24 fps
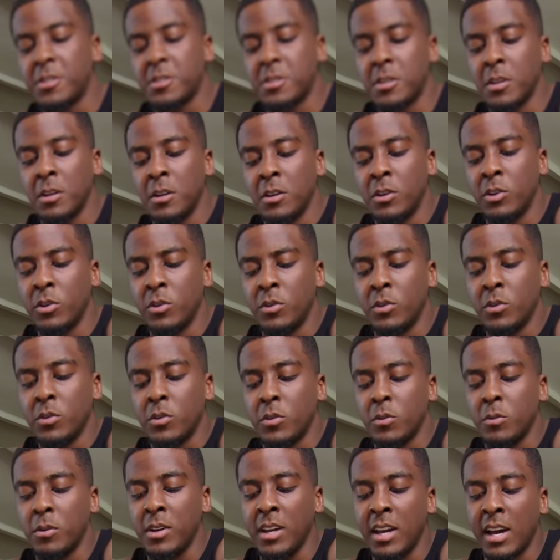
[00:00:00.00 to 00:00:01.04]
So
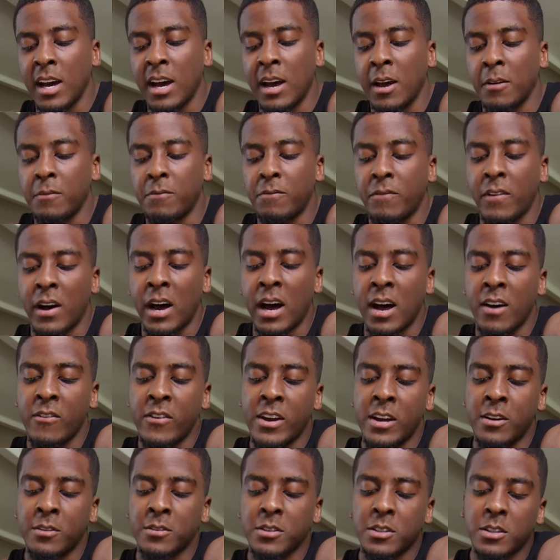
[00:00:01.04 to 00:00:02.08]
we got 5
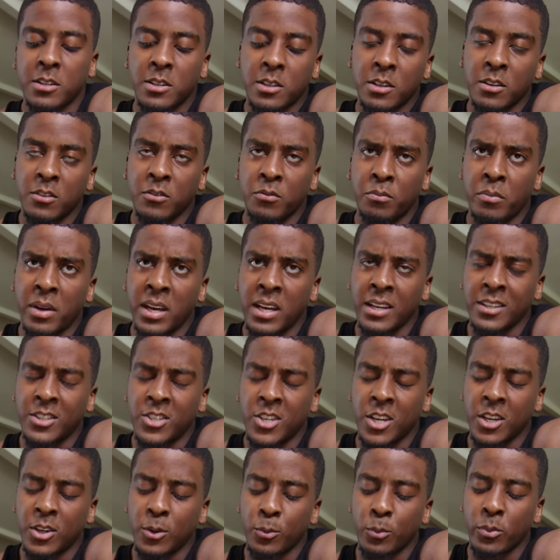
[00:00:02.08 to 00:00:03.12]
ounces of baked
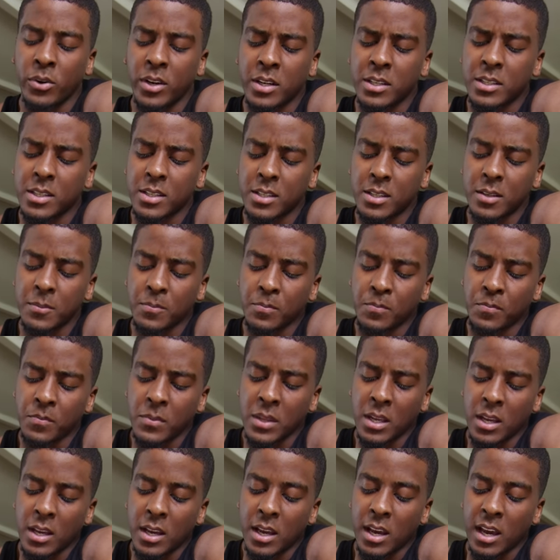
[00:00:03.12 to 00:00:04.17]
chicken breast,
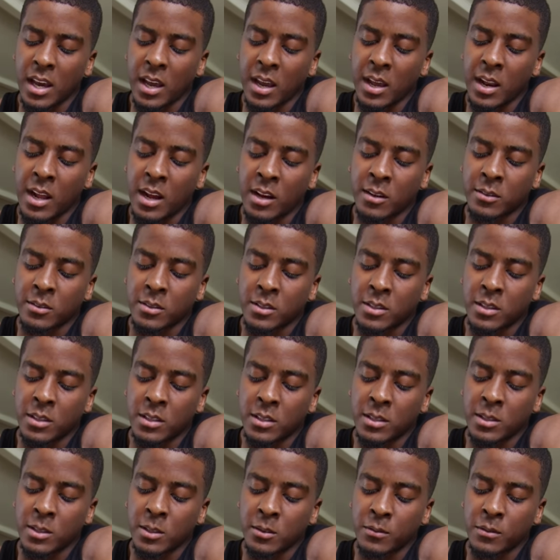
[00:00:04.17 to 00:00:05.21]
8
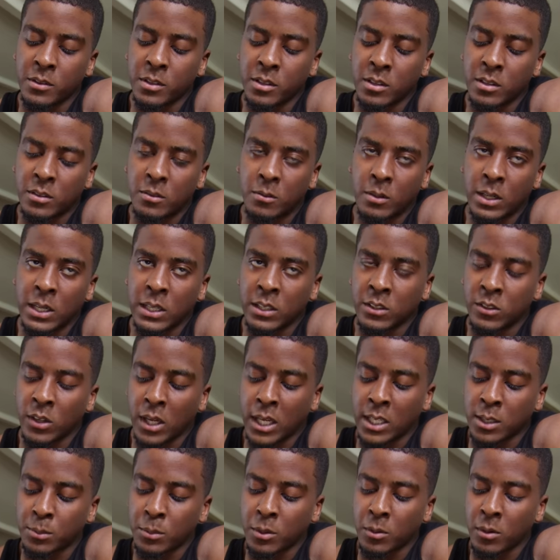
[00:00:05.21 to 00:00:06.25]
ounces of cooked white
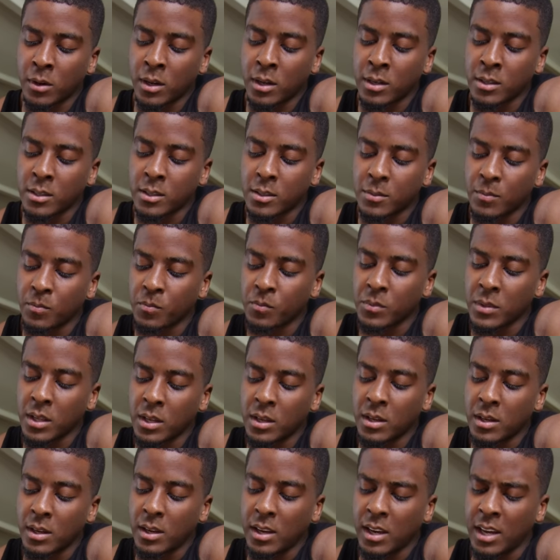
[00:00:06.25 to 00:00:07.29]
jasmine rice,
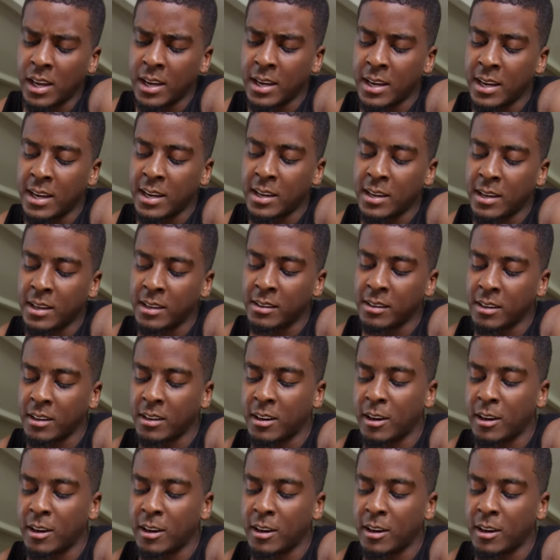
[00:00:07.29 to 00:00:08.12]
and a